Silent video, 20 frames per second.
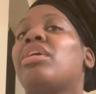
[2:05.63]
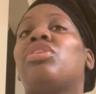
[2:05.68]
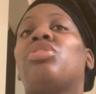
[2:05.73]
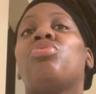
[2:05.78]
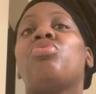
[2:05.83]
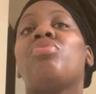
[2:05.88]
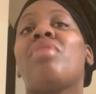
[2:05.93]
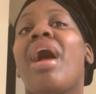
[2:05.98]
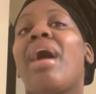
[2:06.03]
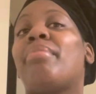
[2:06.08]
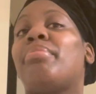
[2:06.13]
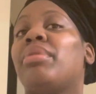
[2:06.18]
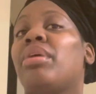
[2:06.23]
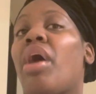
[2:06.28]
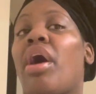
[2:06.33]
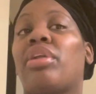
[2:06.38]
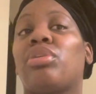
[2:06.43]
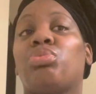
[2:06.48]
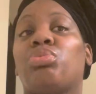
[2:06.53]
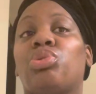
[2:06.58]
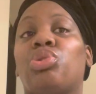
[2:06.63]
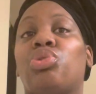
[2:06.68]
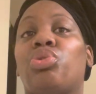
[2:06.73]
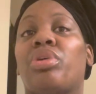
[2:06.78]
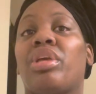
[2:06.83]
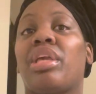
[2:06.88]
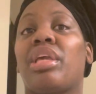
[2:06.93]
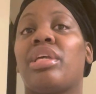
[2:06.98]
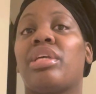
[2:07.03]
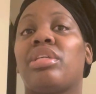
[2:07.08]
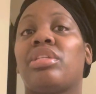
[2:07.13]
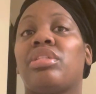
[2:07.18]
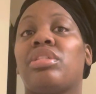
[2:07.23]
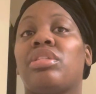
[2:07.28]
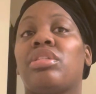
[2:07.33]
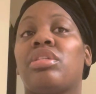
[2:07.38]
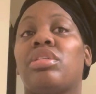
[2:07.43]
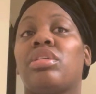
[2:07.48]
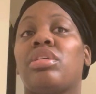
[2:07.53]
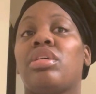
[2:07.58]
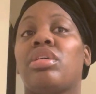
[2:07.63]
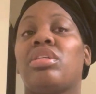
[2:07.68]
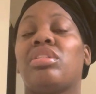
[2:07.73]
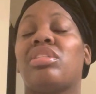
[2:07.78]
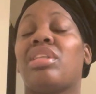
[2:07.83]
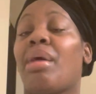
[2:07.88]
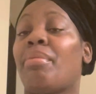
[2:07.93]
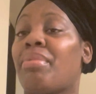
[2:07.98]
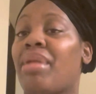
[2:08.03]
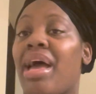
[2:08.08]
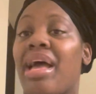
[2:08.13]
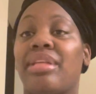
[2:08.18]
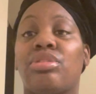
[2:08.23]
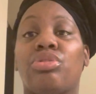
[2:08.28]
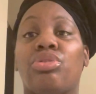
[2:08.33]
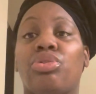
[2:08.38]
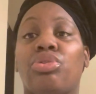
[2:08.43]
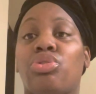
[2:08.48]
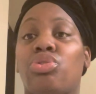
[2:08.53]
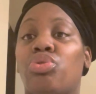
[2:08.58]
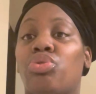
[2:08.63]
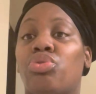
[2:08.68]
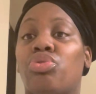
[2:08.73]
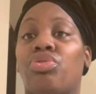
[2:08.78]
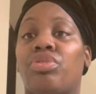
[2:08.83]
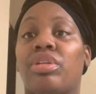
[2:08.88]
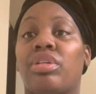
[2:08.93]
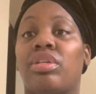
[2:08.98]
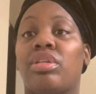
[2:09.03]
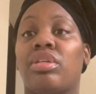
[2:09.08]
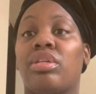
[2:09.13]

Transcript: you got to be honest with your kids. Stop lying to your children.